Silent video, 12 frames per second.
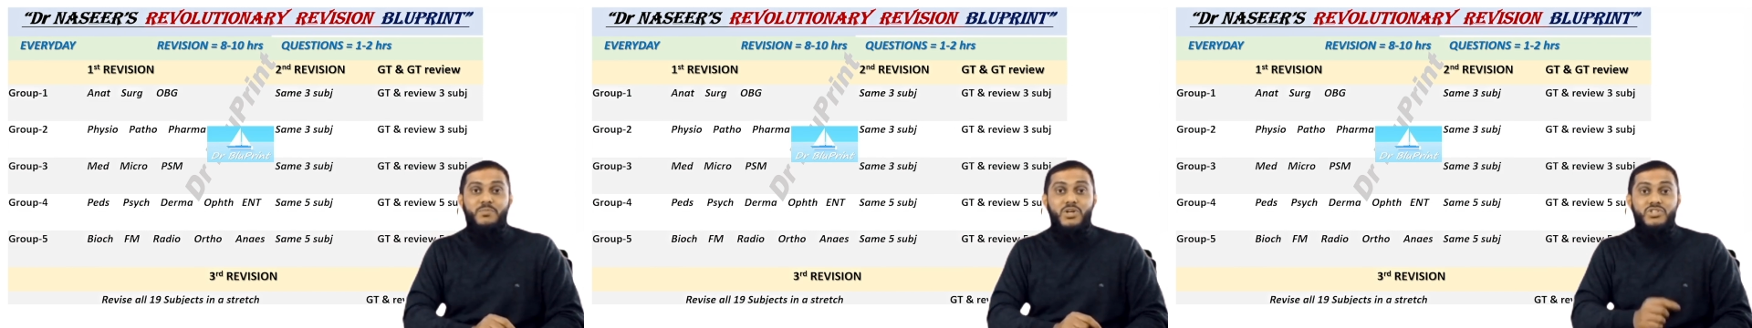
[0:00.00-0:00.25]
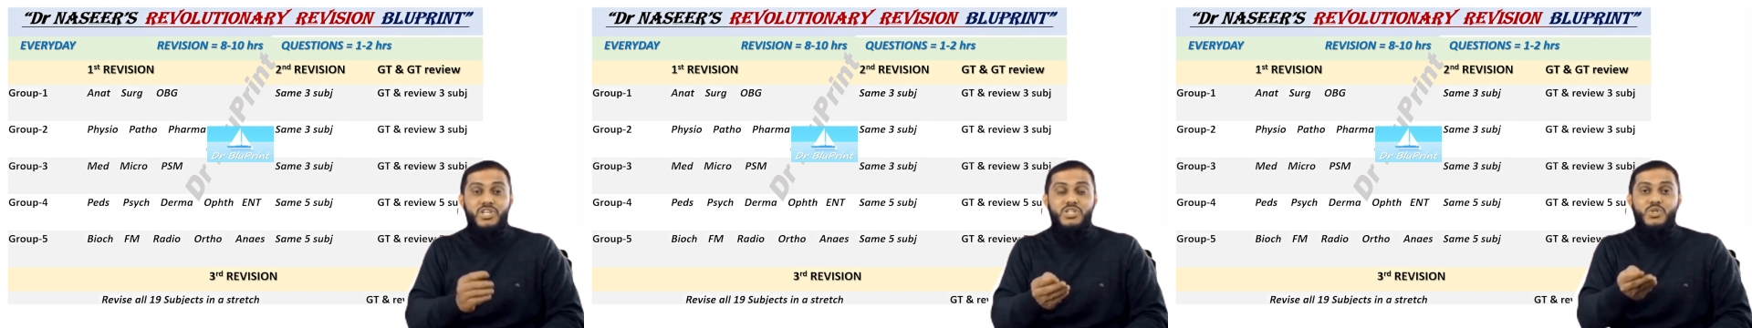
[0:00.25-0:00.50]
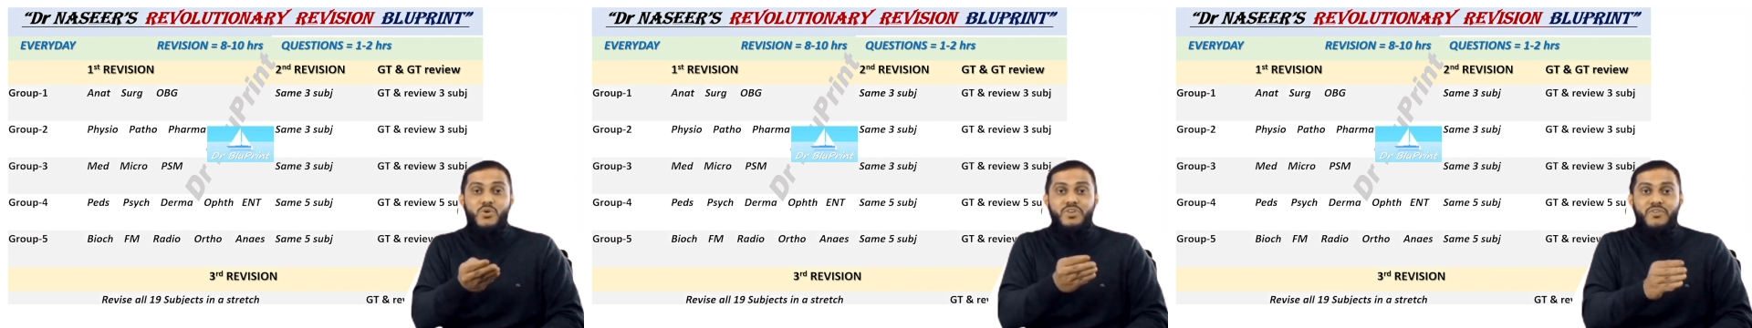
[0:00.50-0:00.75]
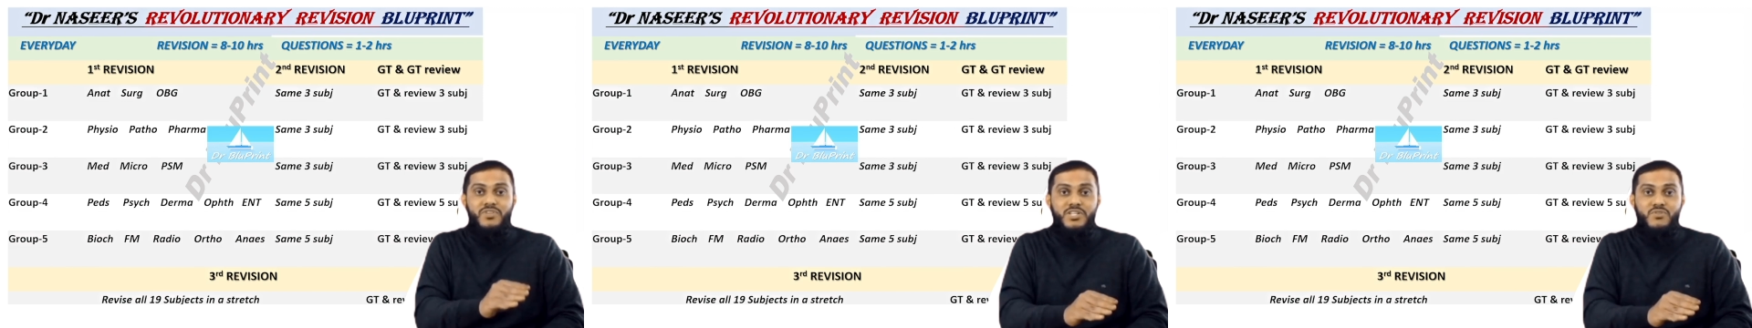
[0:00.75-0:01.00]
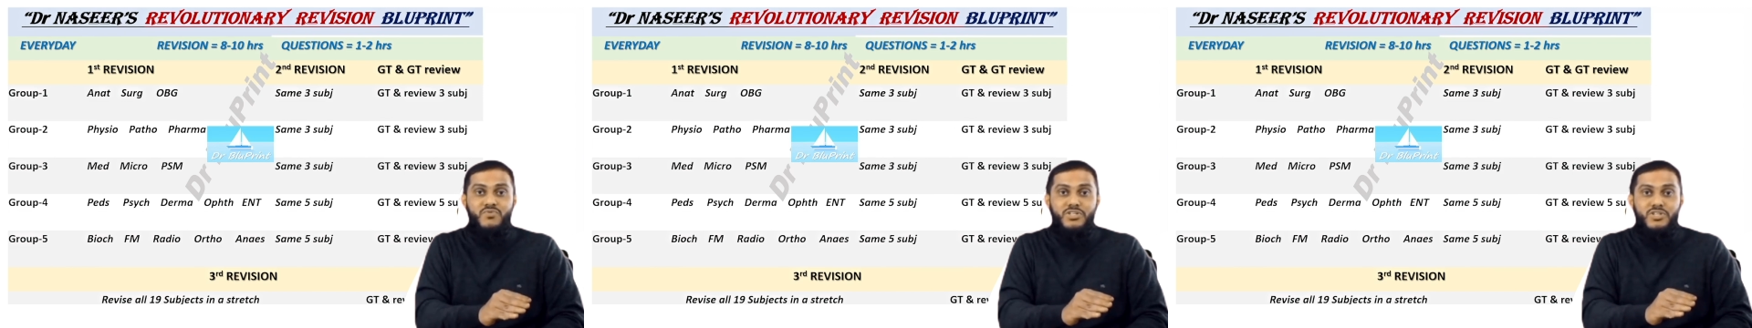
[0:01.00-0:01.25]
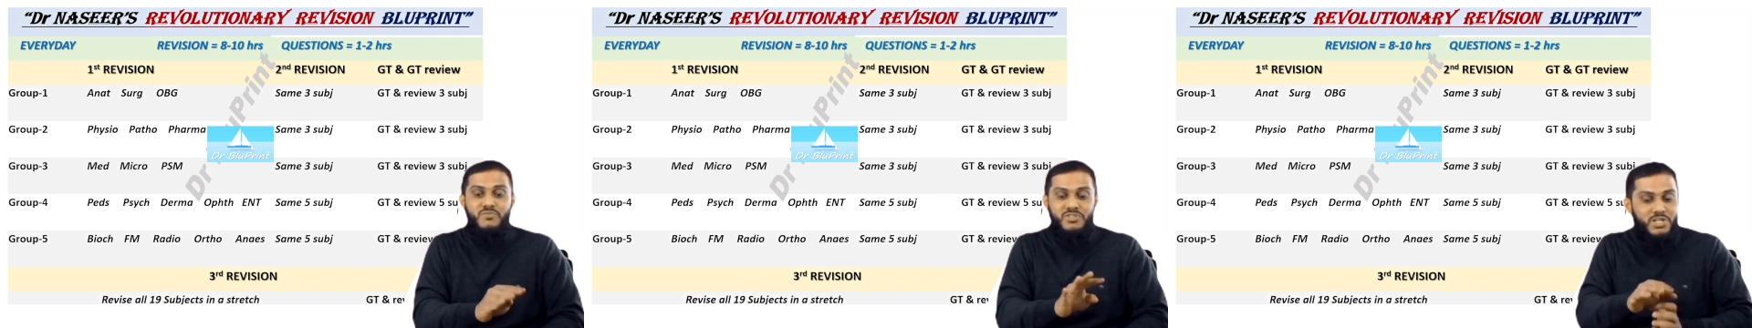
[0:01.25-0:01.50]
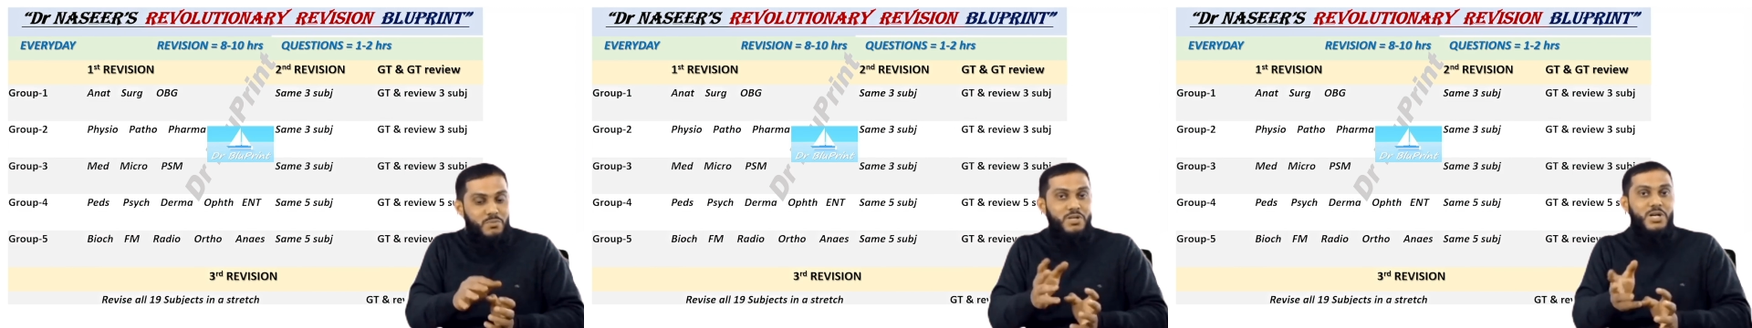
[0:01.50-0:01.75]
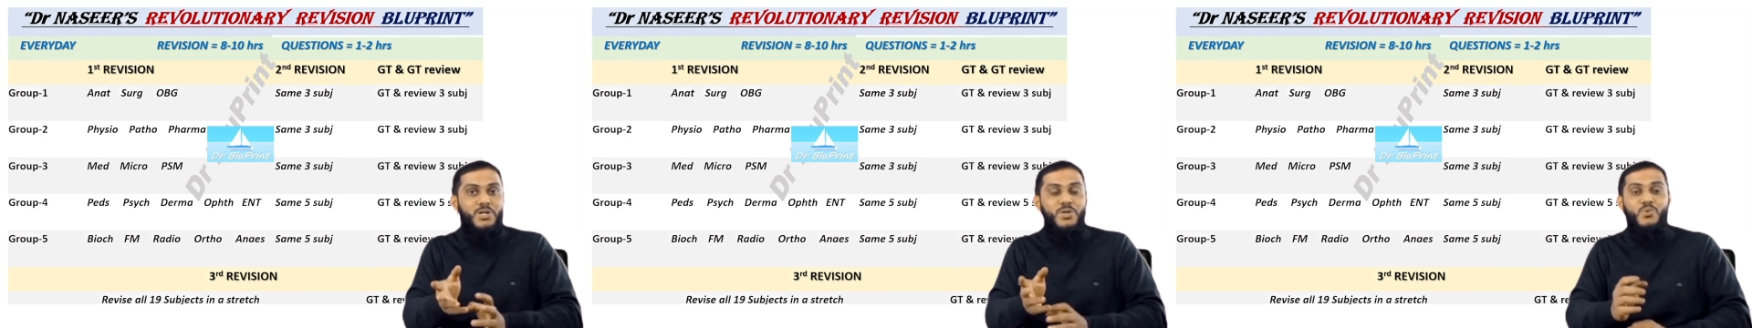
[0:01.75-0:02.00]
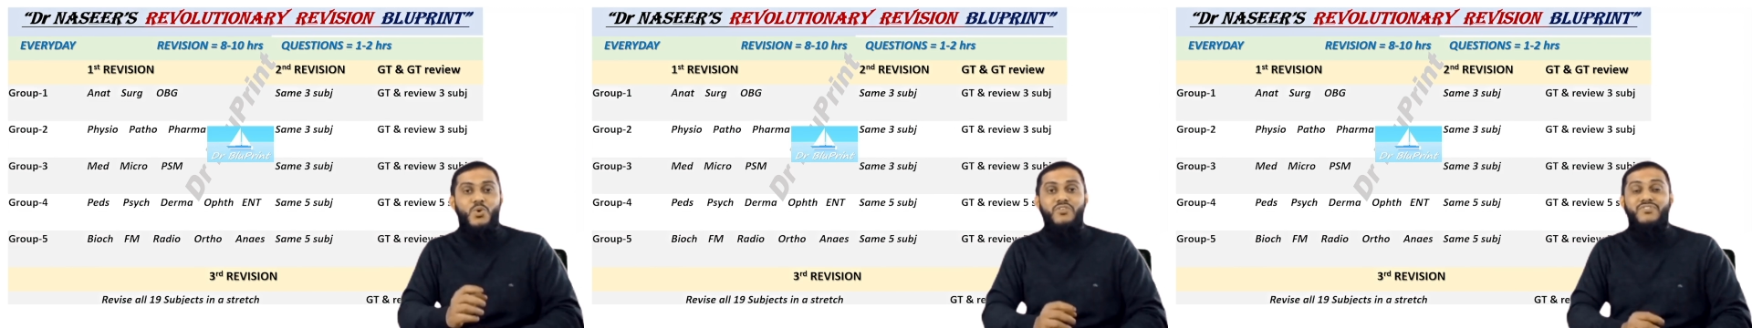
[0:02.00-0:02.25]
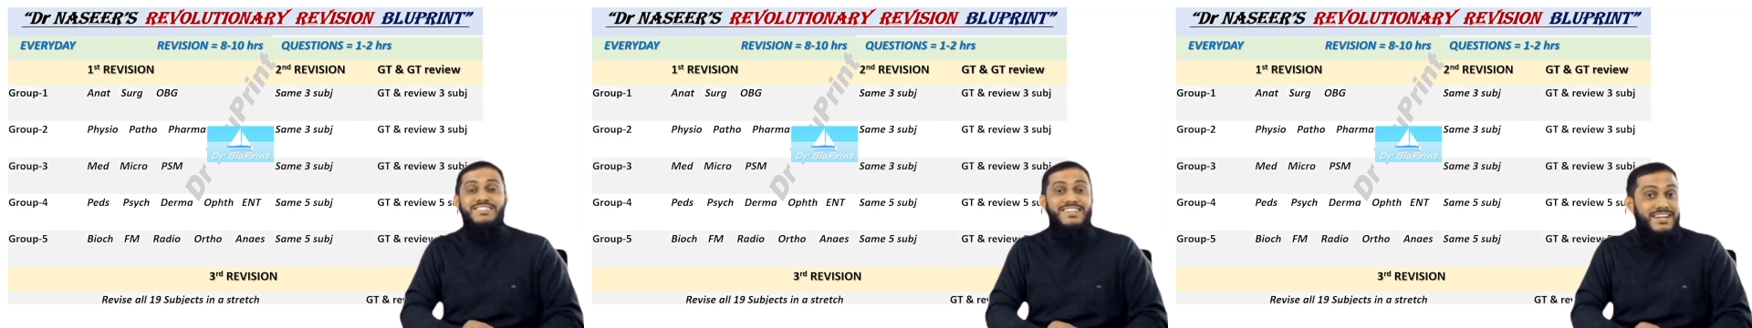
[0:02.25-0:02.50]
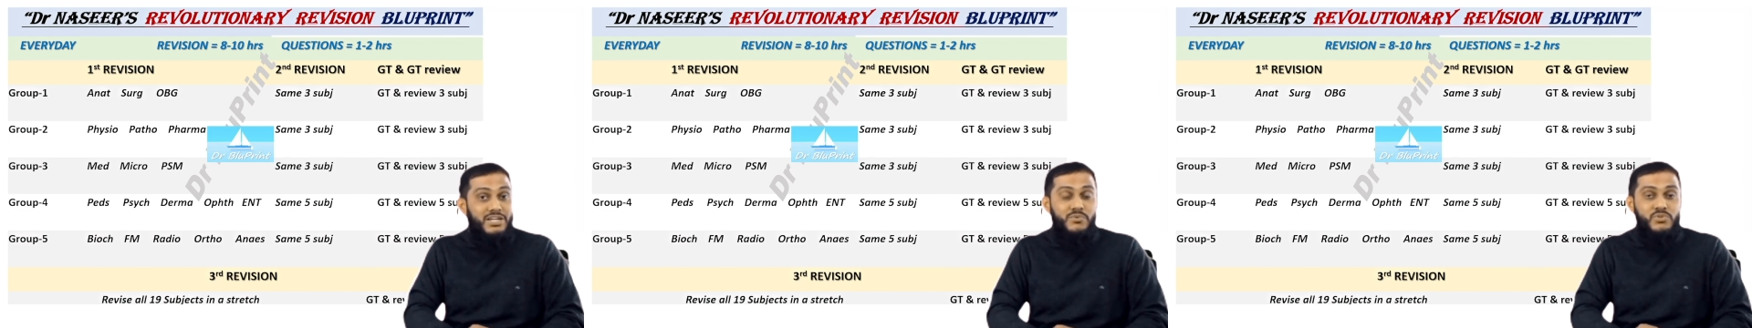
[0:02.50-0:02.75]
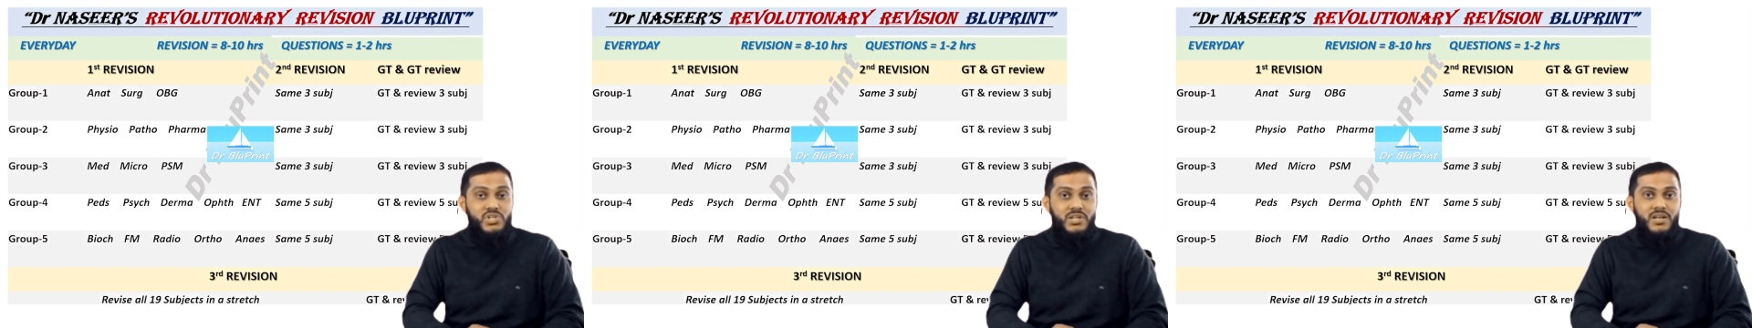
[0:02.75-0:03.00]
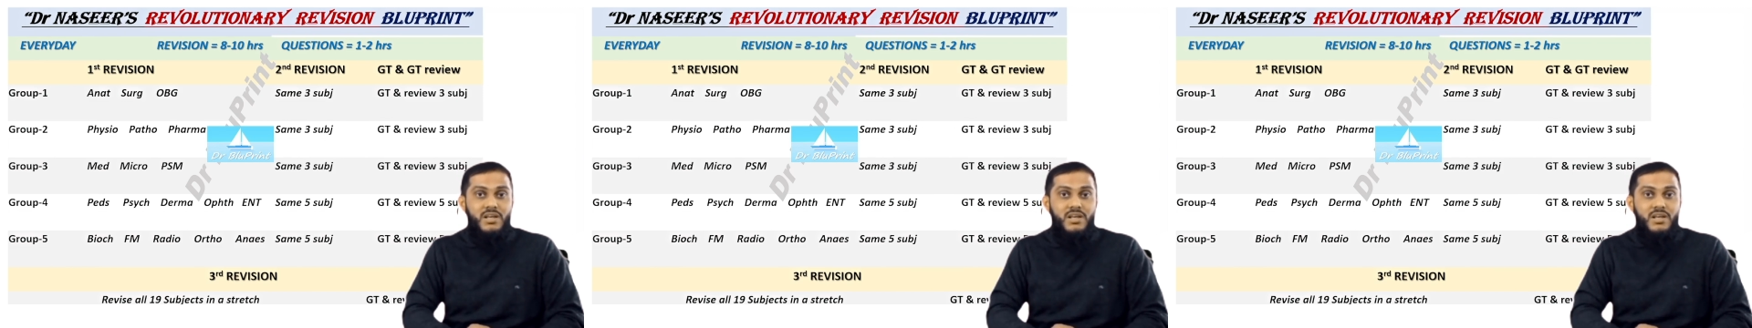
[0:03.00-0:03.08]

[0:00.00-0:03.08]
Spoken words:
because just now we have finished first revision, immediately you're going for second revision.